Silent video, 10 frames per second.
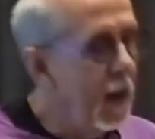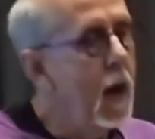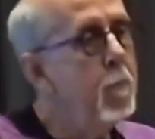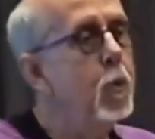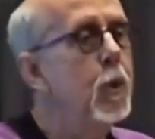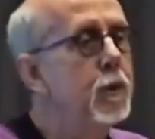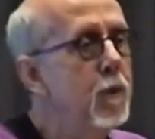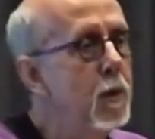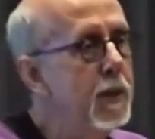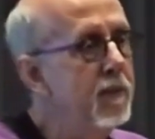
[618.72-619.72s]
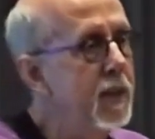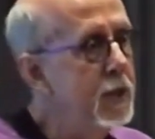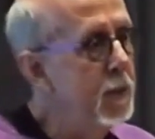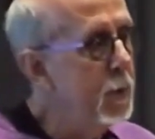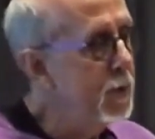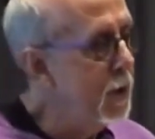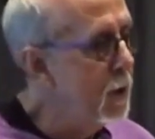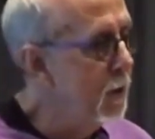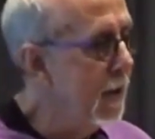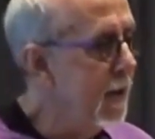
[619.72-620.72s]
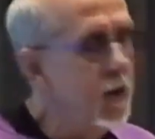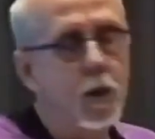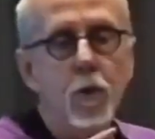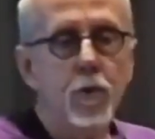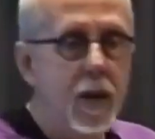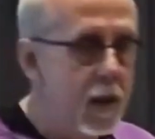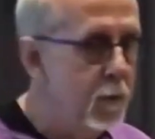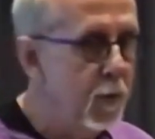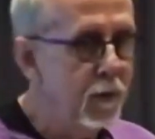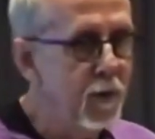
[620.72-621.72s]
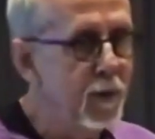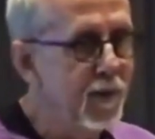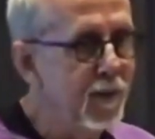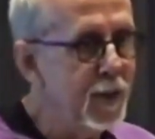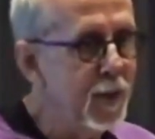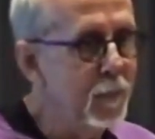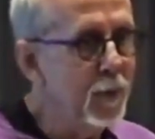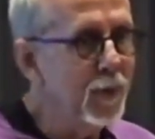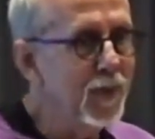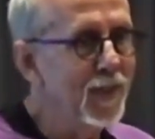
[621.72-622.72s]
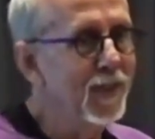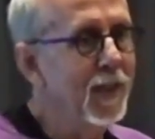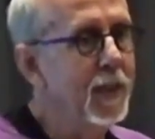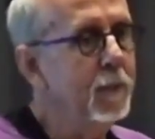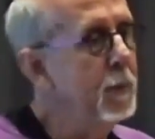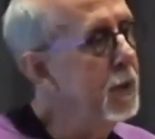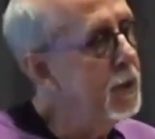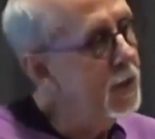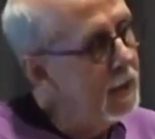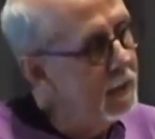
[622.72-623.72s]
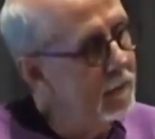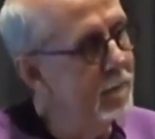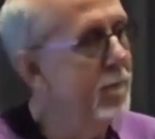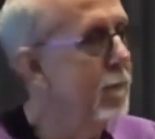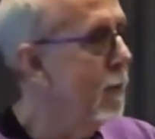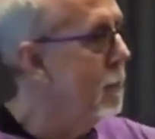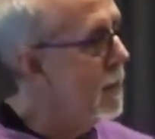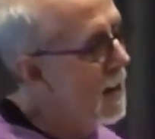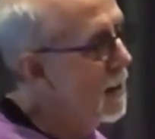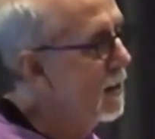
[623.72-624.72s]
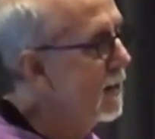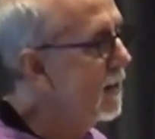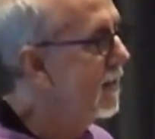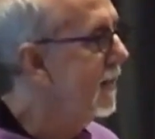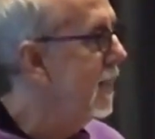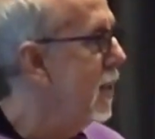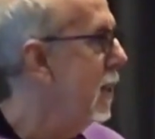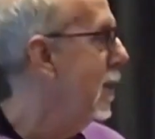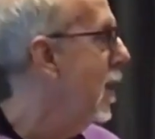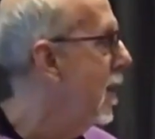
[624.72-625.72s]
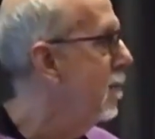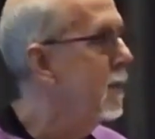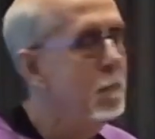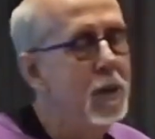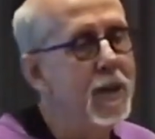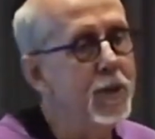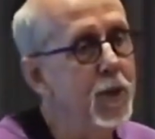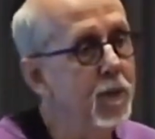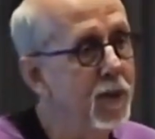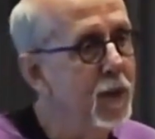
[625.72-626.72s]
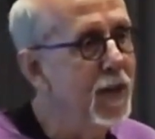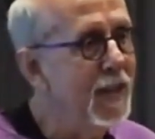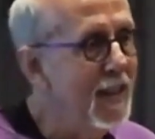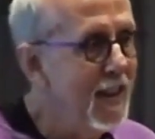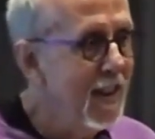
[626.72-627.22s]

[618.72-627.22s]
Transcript: upward growing vegetables only. No downward growing vegetables, like because you had to rip it out of and take the life of the plant. So very,